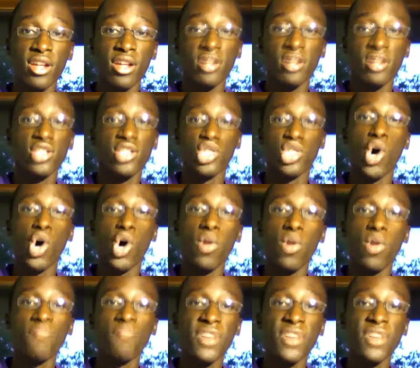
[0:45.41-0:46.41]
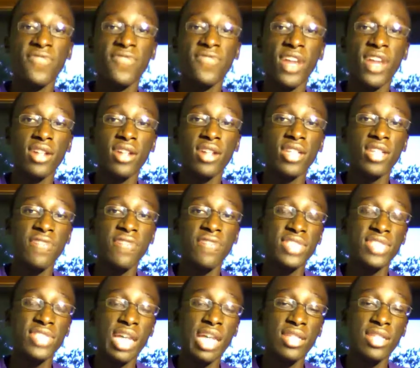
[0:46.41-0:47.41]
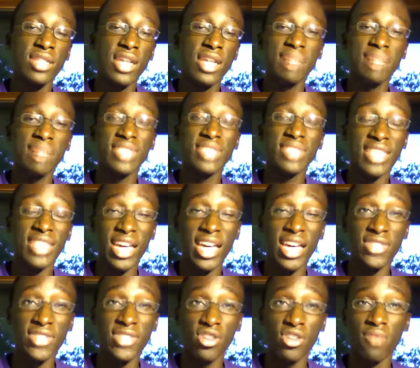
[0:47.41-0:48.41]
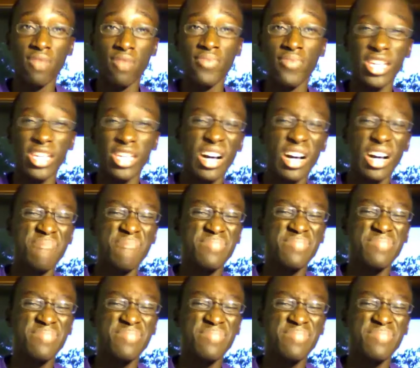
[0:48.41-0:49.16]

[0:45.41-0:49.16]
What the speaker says: So if it's not up tonight, then it'll be up